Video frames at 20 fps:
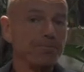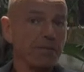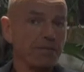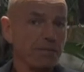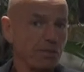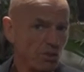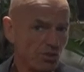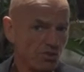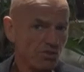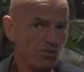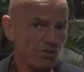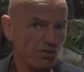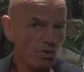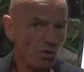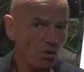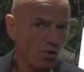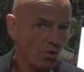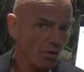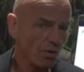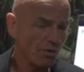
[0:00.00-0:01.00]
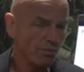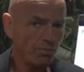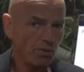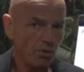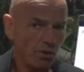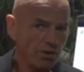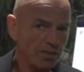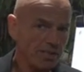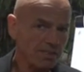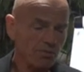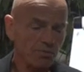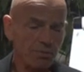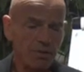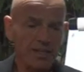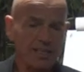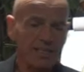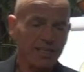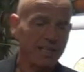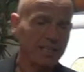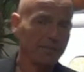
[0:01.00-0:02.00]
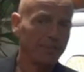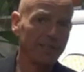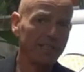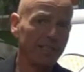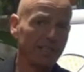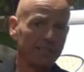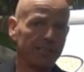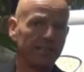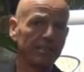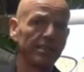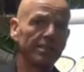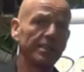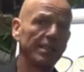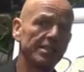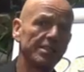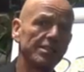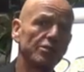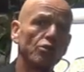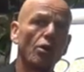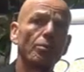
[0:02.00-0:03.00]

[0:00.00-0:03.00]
which is so important as well, guys. But that's a